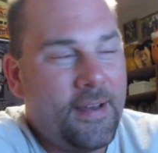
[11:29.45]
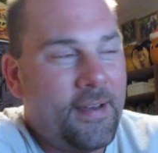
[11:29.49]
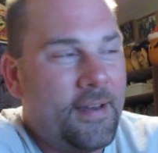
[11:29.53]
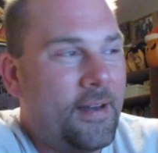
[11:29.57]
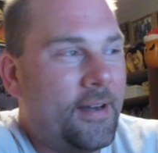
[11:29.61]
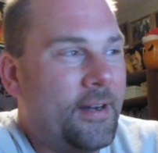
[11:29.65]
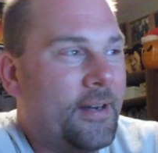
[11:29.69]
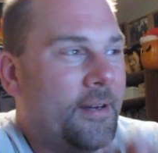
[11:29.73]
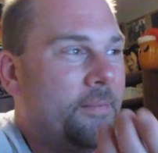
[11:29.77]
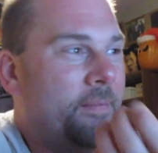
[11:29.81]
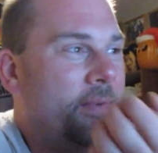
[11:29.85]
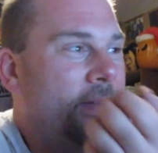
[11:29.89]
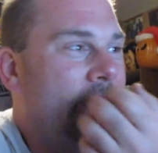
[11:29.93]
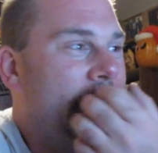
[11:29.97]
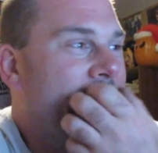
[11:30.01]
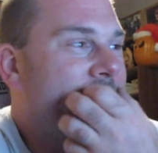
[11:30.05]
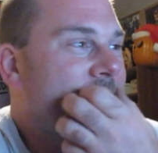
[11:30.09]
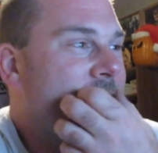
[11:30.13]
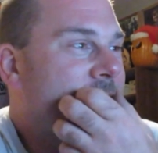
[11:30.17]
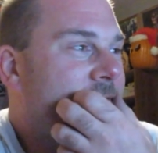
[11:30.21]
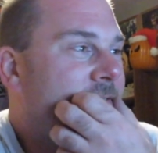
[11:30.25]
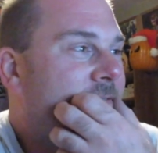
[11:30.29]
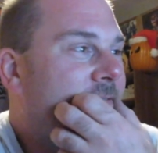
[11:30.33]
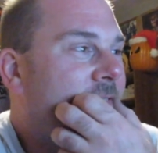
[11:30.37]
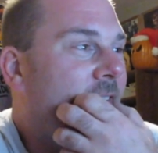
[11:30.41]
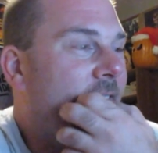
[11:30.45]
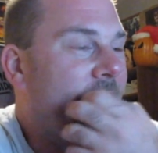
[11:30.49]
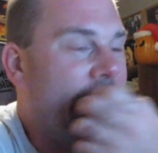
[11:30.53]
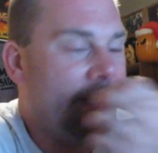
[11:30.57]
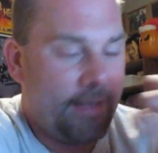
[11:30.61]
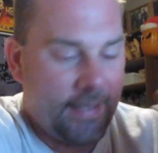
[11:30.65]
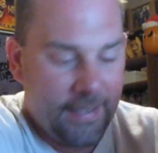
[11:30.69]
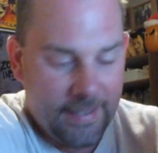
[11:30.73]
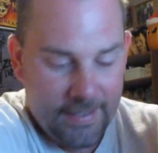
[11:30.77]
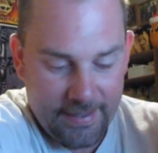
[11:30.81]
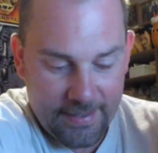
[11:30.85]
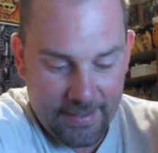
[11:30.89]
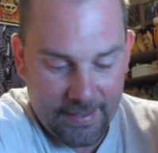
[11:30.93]
Um, it is
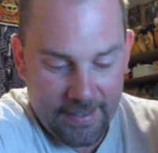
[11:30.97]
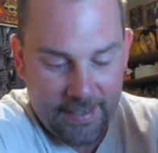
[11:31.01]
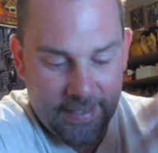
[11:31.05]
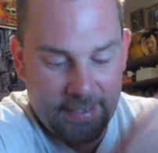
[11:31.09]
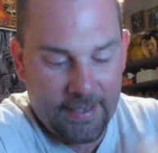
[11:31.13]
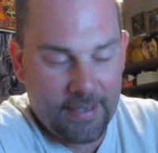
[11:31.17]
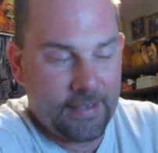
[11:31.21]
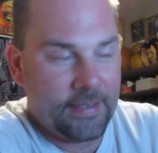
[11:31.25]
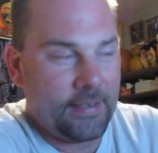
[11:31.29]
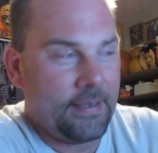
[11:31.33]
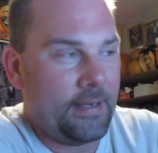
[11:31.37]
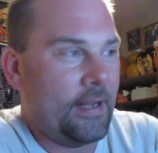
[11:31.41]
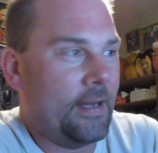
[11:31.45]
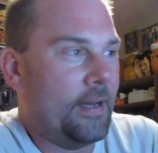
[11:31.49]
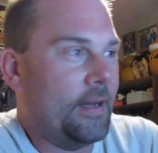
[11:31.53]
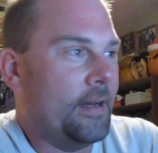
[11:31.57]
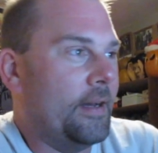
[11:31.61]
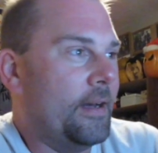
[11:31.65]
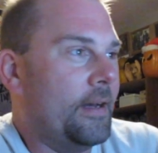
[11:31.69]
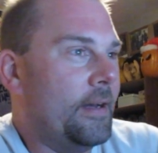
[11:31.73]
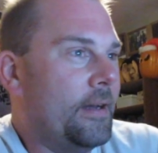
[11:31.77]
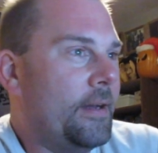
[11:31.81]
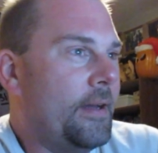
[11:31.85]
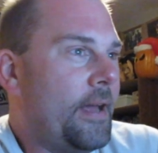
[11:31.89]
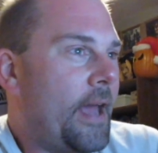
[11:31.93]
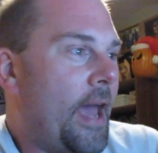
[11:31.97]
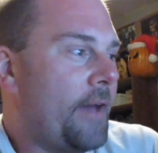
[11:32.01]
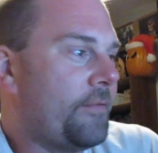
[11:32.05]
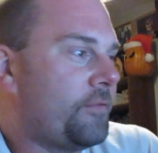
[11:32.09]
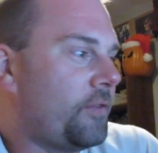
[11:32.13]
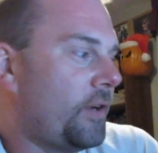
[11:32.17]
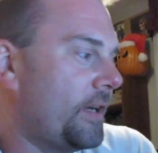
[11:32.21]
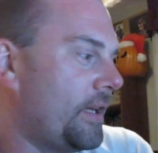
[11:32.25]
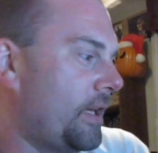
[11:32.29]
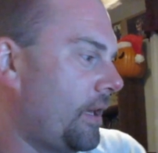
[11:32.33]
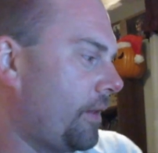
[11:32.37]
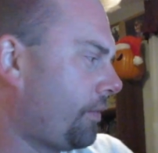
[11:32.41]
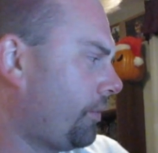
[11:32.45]
fun. And uh,
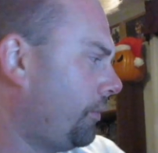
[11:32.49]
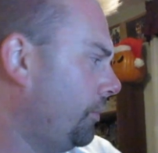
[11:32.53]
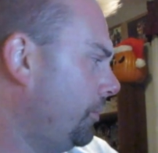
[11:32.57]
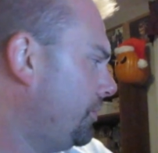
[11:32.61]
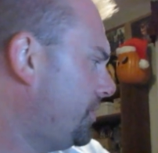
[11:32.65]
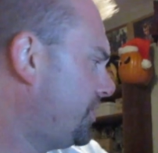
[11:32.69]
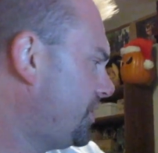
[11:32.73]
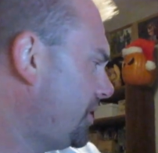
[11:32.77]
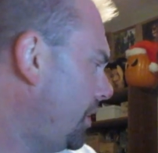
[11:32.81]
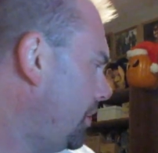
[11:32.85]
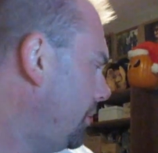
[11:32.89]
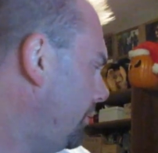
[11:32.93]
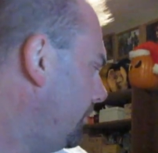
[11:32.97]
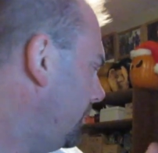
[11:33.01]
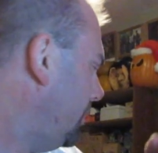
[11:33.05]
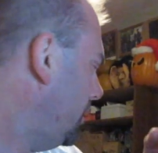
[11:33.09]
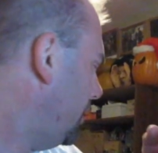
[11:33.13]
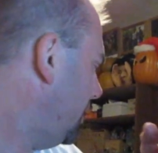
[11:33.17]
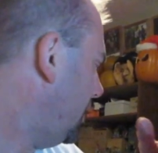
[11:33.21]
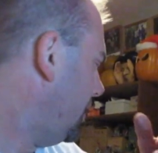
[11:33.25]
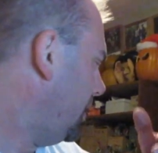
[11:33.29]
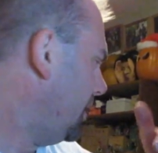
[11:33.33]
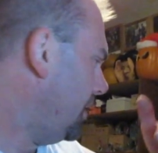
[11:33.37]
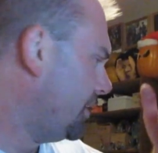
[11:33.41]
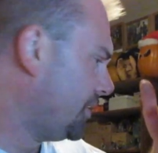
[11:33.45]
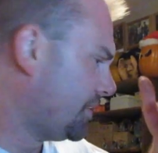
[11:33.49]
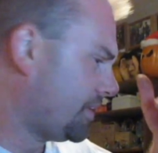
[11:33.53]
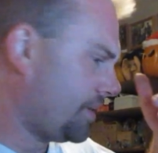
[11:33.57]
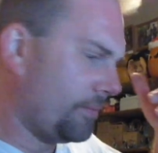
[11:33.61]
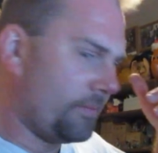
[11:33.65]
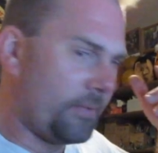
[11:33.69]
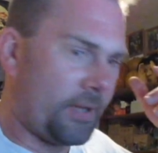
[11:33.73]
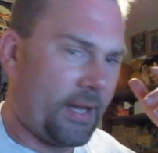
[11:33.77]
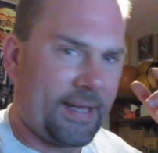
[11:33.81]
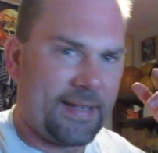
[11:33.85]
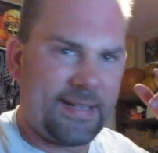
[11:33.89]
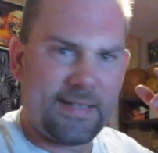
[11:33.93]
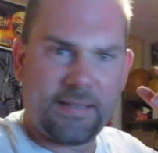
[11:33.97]
after I get through some
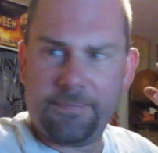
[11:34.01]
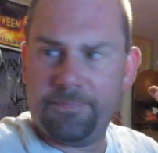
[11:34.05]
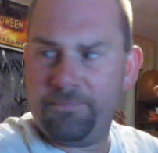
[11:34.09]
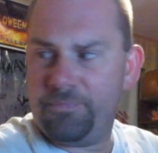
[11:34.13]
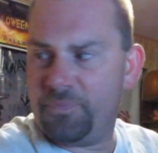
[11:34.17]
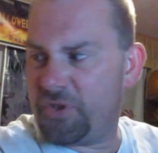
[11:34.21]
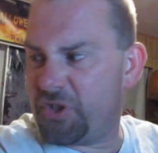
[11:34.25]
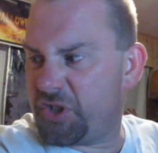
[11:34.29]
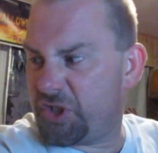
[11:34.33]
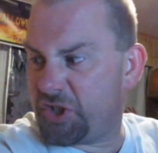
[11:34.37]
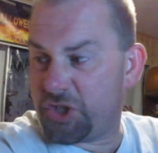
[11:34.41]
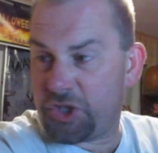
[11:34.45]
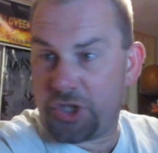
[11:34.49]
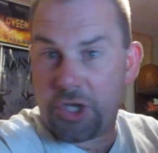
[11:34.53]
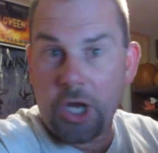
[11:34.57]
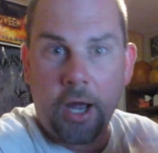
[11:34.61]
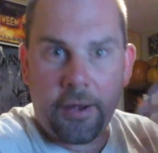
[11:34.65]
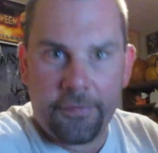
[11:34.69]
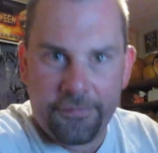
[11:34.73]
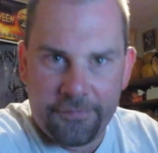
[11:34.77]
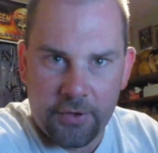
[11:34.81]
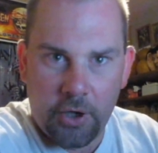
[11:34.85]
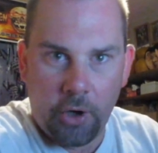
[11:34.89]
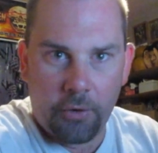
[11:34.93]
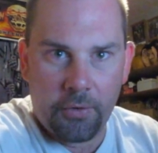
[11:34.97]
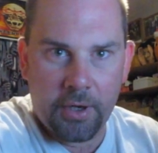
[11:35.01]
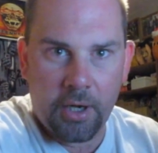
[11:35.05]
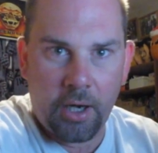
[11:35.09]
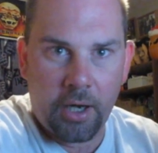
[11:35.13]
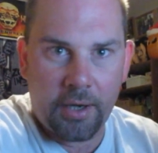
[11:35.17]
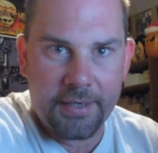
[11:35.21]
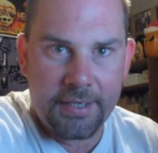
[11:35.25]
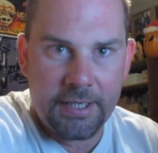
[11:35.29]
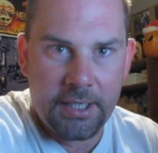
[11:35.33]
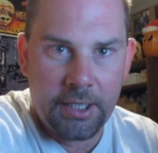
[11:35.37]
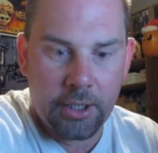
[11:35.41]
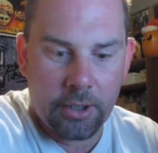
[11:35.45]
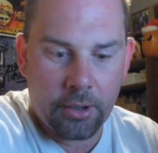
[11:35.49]
some like stuff going
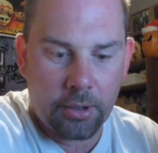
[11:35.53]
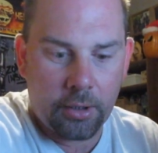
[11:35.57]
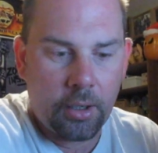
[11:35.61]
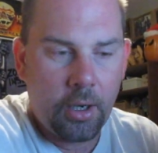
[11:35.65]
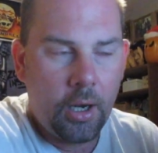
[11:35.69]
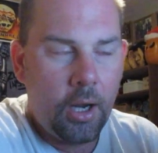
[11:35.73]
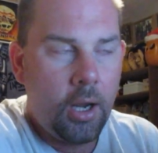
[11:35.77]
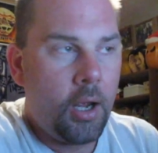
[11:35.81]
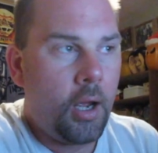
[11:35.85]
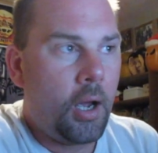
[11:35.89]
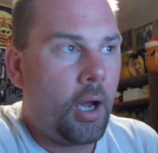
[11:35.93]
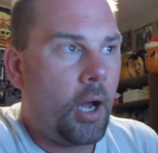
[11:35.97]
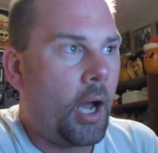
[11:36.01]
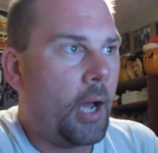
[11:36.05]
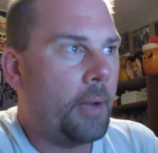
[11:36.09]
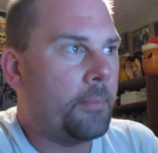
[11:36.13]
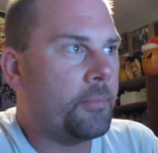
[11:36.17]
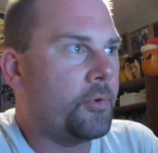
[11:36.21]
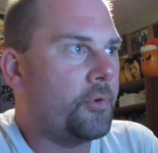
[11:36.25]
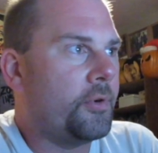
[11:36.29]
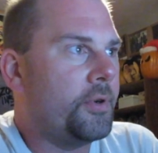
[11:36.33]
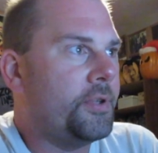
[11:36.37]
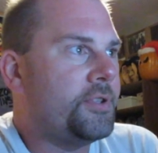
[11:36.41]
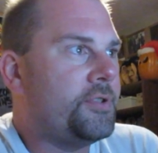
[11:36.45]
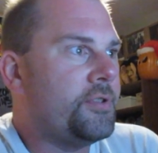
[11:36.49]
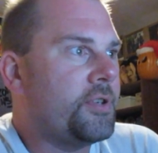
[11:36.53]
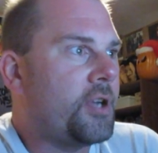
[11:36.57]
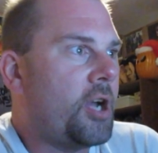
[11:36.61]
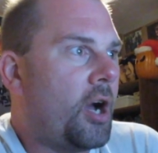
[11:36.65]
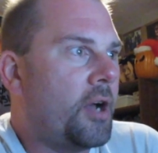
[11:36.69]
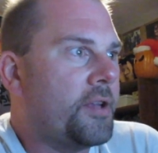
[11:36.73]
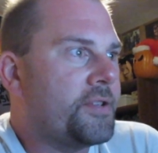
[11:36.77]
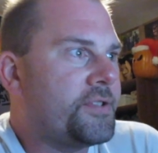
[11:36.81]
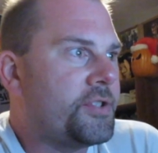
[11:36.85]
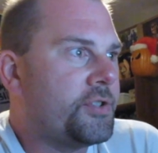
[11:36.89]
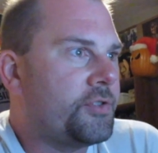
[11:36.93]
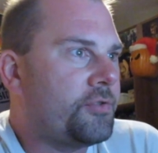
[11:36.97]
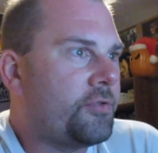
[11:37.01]
on here, I'm going to
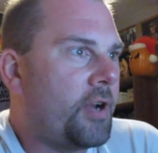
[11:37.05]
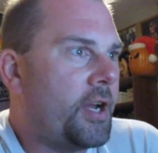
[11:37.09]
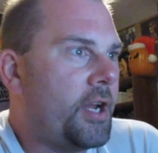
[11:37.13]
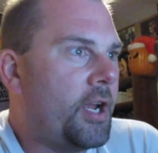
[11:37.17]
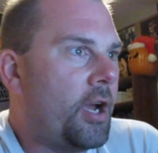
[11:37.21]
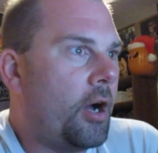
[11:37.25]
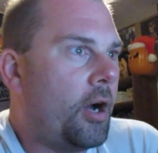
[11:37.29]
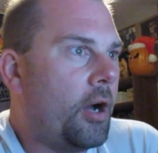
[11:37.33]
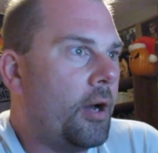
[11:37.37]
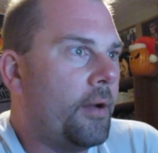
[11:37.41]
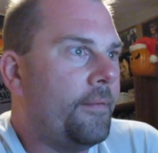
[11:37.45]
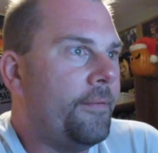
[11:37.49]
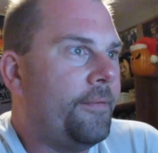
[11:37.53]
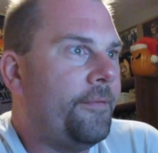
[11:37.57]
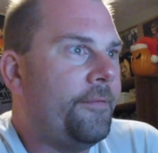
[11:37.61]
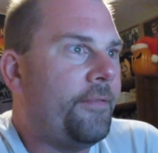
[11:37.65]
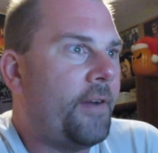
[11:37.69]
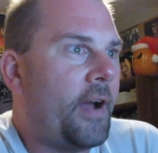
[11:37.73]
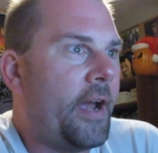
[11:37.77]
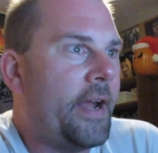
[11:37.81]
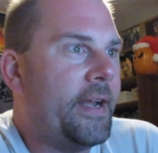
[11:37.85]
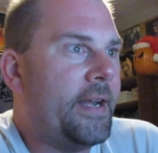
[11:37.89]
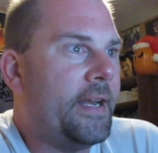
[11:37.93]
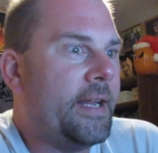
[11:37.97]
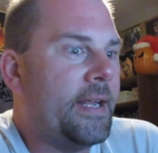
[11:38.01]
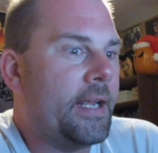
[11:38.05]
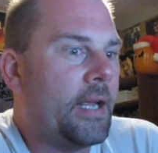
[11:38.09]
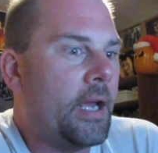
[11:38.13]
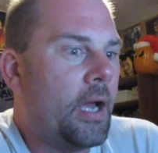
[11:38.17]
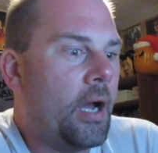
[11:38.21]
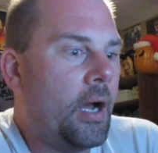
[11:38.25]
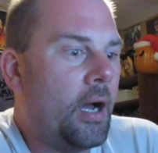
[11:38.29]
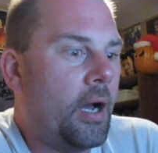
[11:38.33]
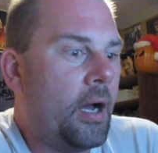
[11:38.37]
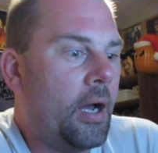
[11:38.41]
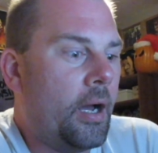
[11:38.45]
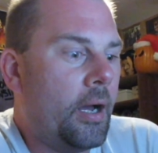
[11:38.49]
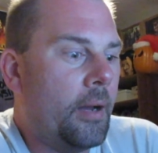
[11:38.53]
concentrate on finding
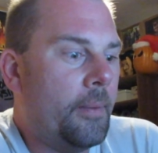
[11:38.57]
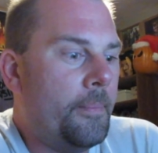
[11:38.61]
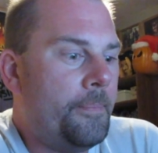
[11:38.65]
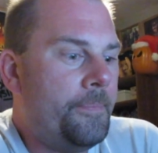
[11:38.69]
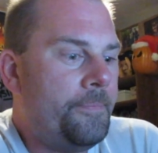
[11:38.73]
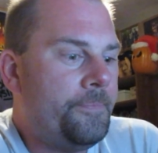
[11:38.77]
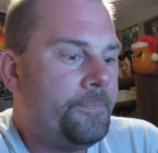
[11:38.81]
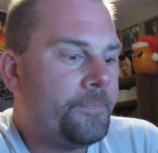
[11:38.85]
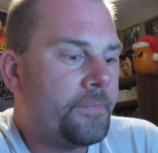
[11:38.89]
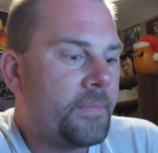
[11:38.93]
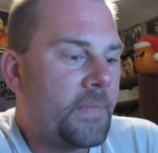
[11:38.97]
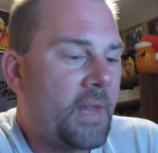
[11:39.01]
um,